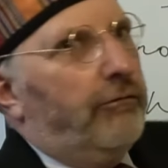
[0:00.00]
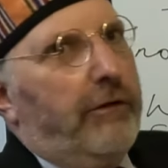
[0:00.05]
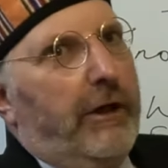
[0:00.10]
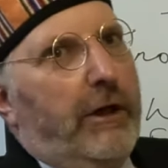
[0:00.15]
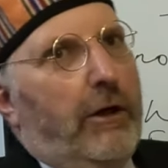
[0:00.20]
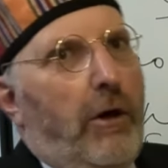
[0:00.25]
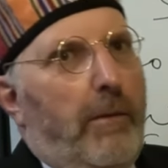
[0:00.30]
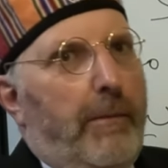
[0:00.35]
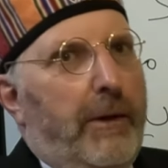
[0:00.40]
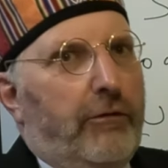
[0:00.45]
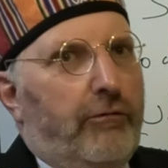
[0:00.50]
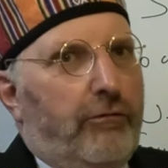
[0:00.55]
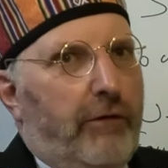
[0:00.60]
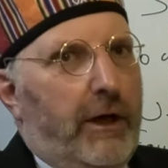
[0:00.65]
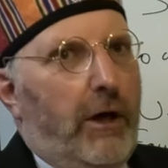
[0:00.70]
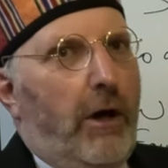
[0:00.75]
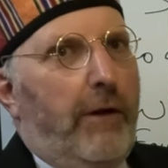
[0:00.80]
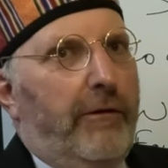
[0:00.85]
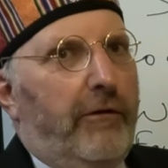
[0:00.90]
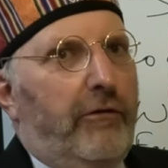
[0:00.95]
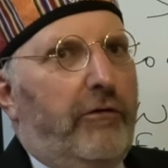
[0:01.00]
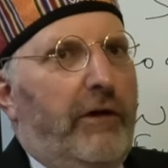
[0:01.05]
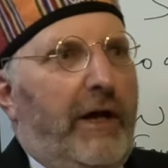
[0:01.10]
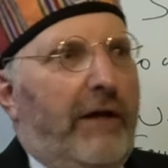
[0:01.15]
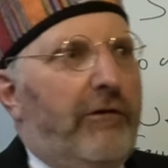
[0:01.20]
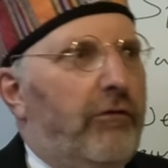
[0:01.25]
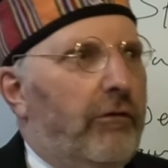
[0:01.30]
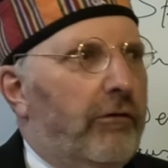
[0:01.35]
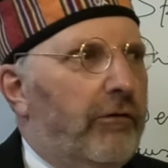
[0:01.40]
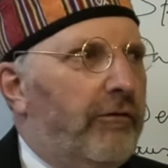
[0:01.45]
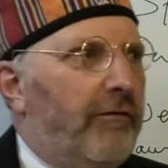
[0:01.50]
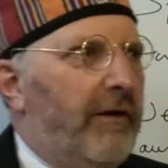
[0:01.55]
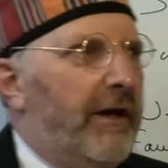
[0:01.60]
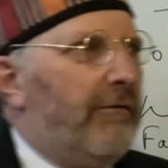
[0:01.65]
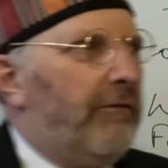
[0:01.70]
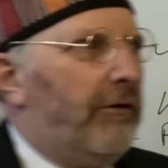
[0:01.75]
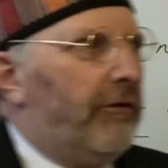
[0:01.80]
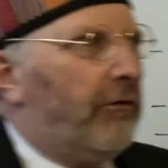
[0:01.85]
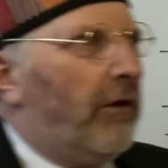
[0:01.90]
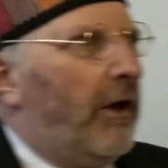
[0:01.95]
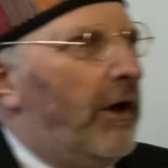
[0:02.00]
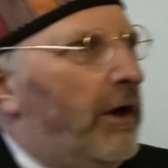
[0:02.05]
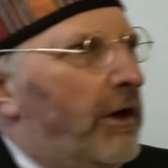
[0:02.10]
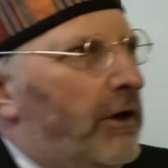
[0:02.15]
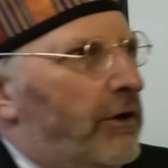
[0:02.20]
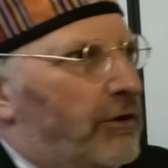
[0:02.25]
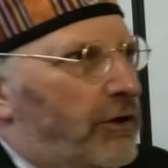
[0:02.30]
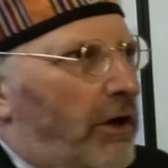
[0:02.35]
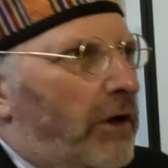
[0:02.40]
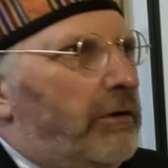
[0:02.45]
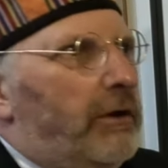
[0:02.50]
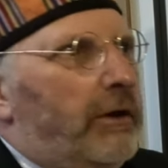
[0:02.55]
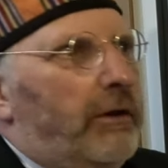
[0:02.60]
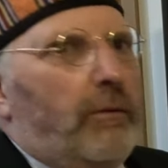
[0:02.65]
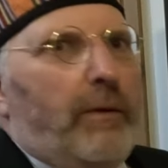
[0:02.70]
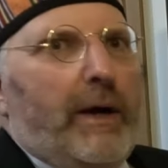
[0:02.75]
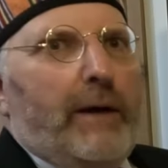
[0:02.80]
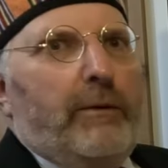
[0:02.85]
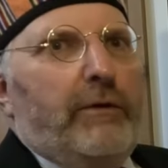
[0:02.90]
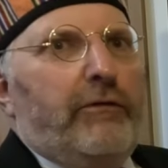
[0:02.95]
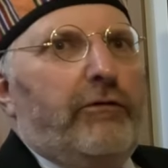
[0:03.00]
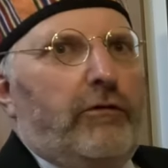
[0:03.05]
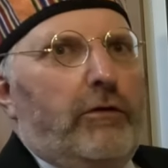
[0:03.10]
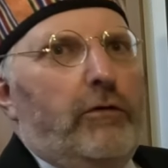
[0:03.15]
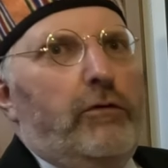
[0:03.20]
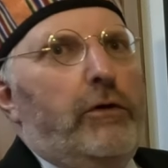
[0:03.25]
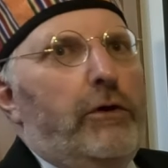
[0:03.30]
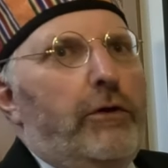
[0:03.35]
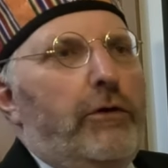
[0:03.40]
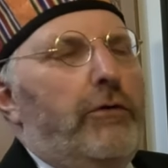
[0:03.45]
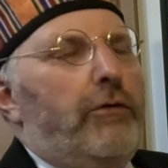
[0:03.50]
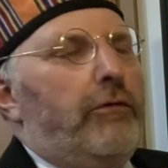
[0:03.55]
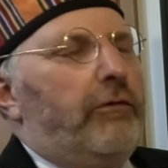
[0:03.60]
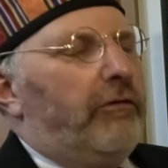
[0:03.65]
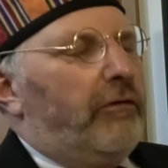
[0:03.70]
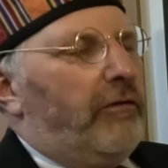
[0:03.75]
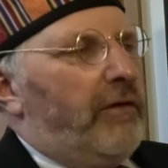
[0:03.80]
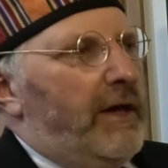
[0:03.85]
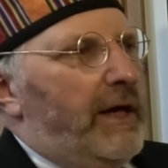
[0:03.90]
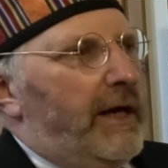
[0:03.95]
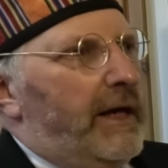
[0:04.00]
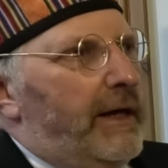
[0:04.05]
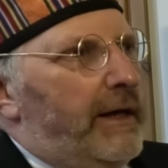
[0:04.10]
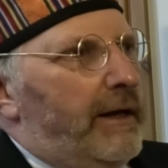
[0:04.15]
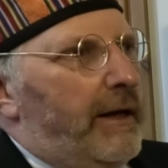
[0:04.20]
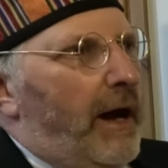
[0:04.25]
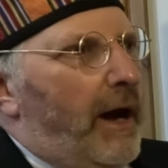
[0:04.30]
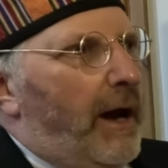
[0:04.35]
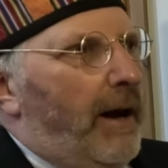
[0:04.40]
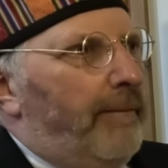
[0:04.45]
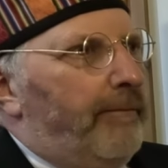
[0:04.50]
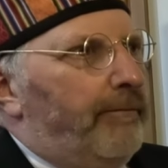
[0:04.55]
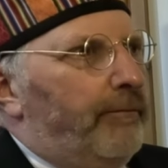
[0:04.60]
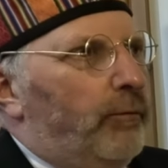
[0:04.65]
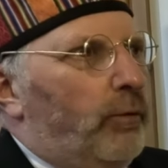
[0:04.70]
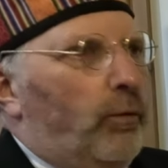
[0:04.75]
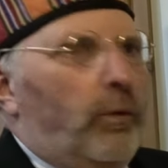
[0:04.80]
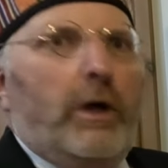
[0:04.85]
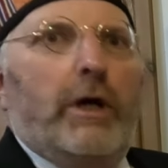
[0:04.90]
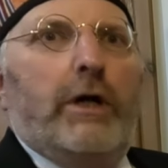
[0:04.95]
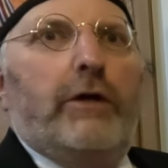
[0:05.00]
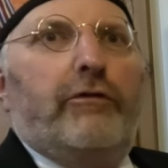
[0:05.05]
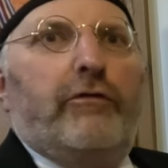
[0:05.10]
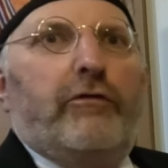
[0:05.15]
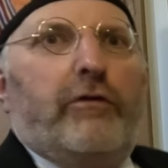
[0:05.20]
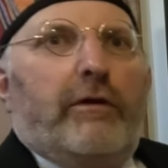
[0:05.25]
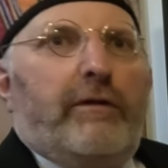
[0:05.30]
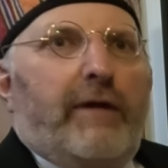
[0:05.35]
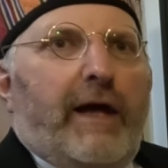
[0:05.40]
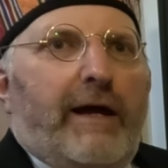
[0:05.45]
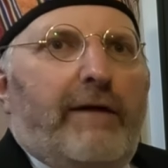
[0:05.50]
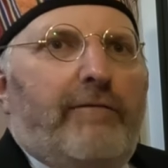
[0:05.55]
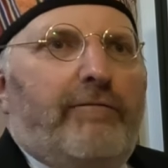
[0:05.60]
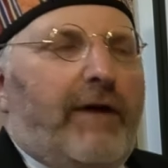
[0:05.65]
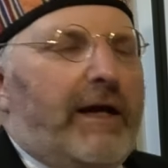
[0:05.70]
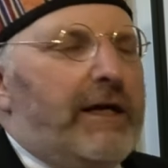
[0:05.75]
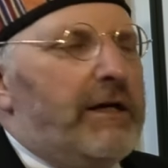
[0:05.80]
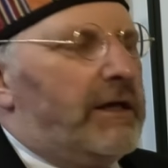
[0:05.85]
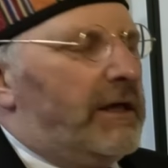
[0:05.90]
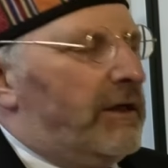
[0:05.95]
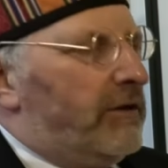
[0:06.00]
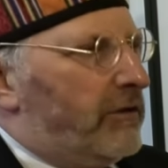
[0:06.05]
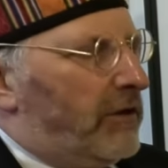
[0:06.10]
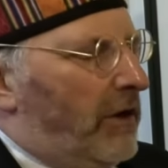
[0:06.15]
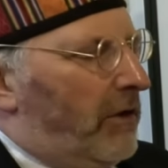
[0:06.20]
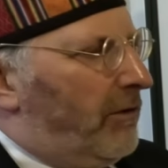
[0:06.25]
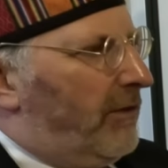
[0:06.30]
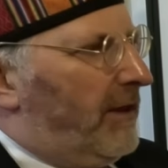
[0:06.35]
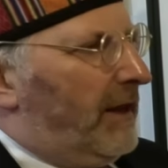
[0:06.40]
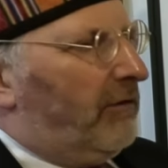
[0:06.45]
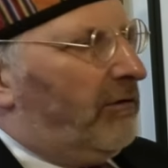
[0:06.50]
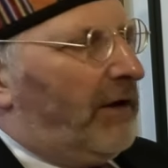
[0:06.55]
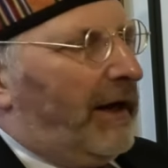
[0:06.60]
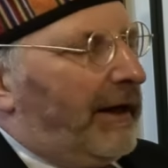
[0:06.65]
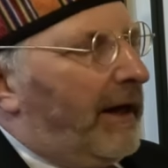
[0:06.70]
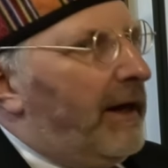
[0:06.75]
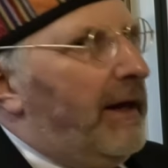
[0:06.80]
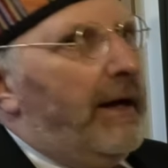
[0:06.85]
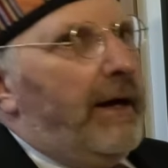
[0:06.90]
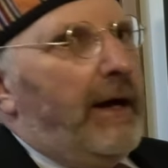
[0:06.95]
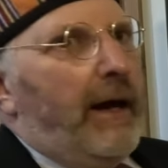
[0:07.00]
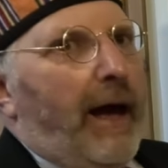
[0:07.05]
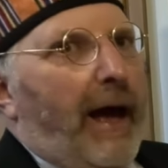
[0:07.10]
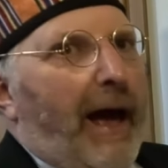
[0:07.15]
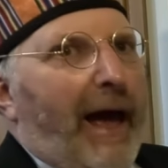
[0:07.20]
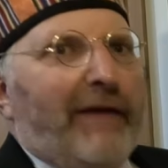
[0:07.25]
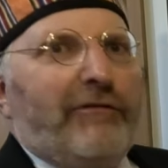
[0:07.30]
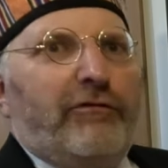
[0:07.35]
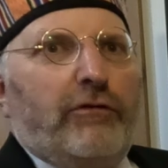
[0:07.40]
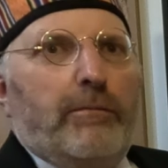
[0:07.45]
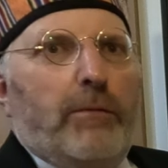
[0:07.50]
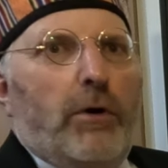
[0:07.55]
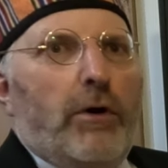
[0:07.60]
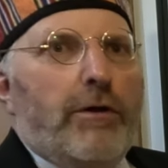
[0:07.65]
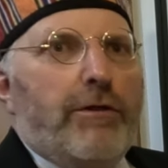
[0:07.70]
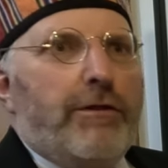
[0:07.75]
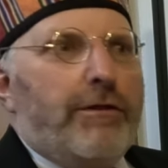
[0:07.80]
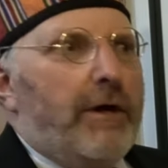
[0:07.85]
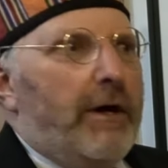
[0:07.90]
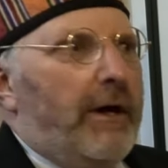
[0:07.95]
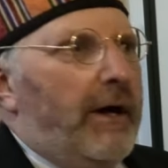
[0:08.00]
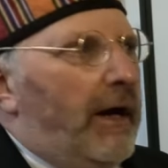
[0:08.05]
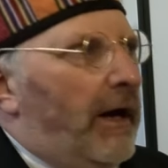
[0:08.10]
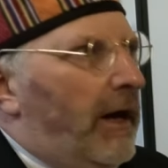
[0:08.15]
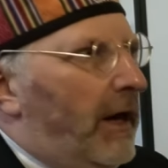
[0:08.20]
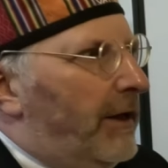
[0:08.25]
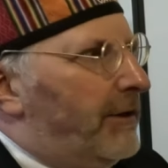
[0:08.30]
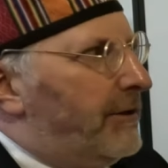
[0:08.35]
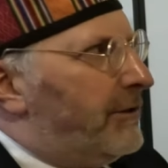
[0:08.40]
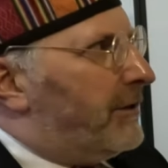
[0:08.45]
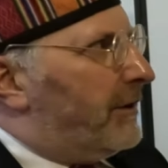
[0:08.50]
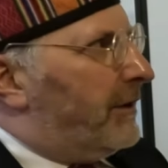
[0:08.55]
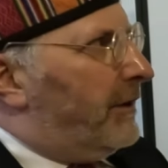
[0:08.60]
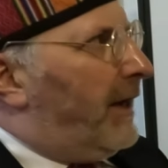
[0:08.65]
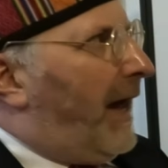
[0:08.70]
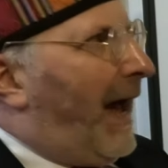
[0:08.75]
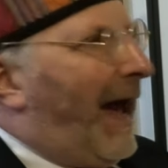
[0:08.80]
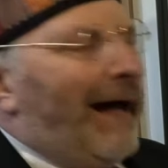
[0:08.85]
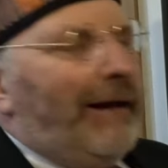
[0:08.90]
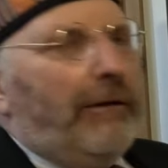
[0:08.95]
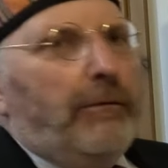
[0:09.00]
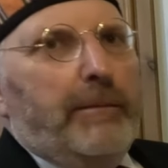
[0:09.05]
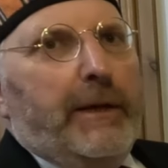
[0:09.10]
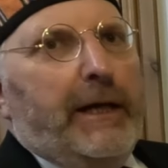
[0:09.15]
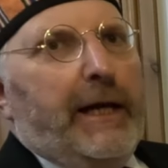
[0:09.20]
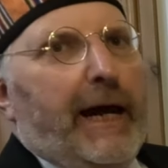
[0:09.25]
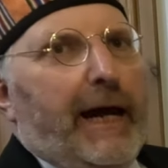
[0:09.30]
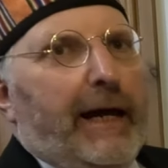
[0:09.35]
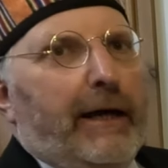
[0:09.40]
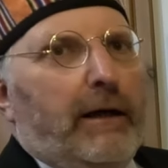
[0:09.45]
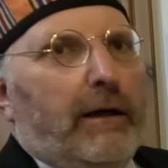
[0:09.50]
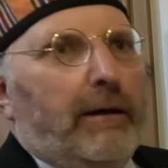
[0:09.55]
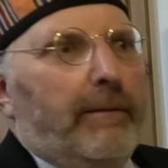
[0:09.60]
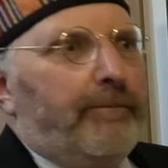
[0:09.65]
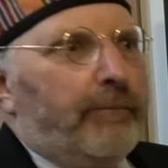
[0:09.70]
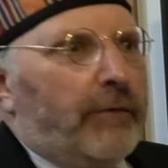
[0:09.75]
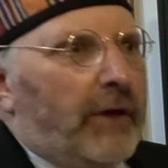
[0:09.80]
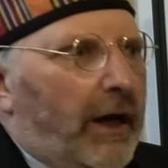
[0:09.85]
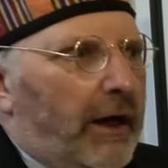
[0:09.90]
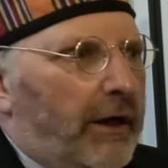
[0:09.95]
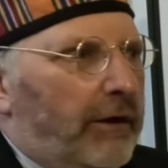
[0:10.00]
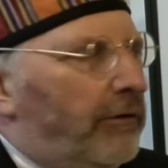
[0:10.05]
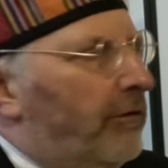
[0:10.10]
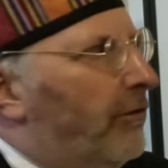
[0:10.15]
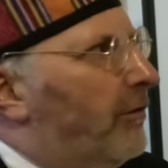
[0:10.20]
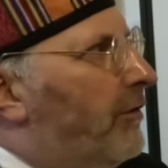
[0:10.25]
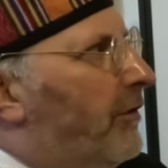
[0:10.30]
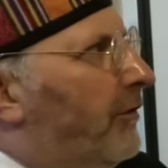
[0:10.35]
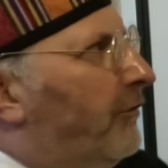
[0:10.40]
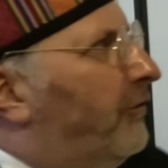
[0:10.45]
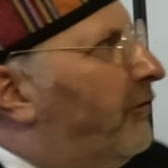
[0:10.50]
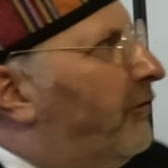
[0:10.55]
trigonometry on the celestial sphere is shown in the way we still use the words that they invented. So things like azimuth and an almanac and the